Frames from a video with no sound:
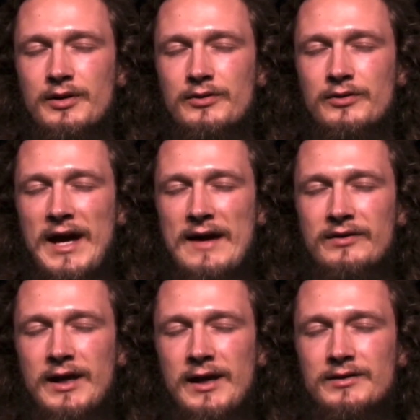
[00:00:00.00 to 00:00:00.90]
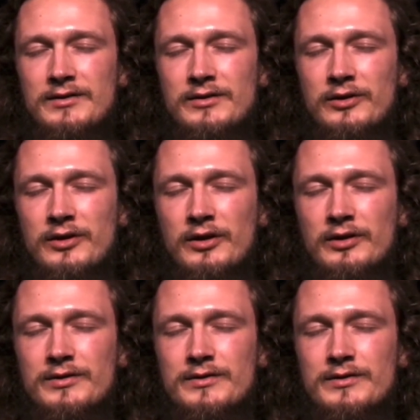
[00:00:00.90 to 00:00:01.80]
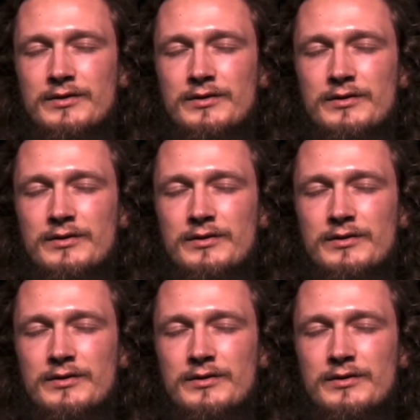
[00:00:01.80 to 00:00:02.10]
to navigate your currents